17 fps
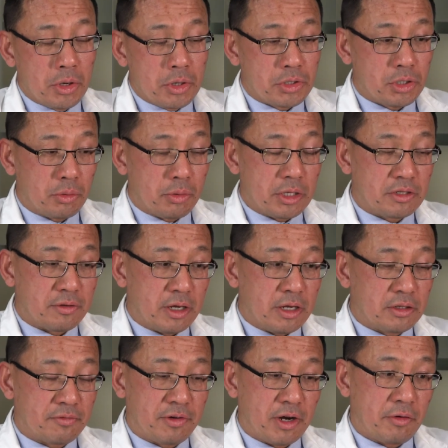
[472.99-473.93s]
So
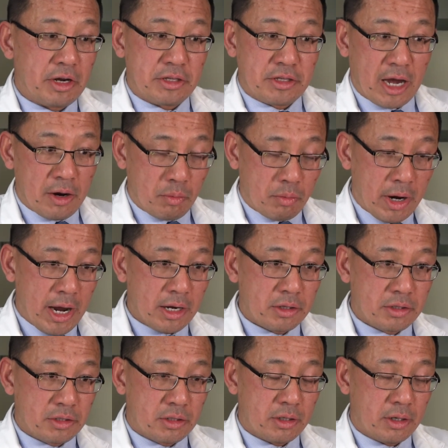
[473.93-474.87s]
it's very
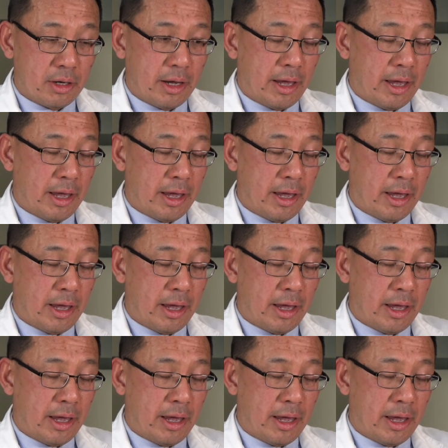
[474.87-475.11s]
direct,